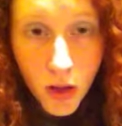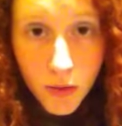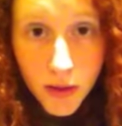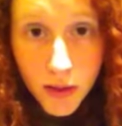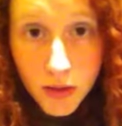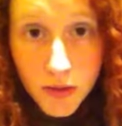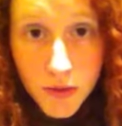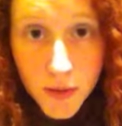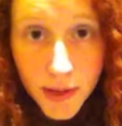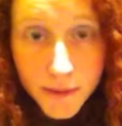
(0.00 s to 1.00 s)
okay, I'll
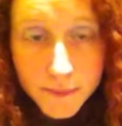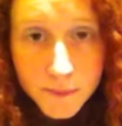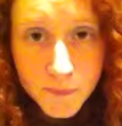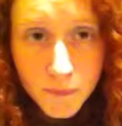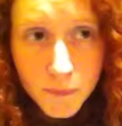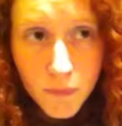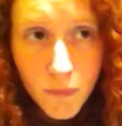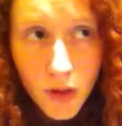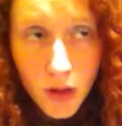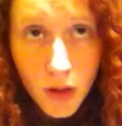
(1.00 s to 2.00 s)
do that.
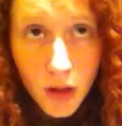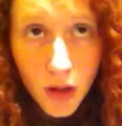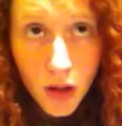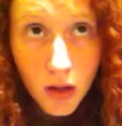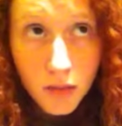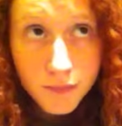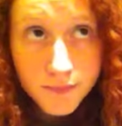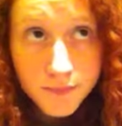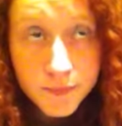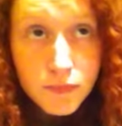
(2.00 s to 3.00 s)
Um,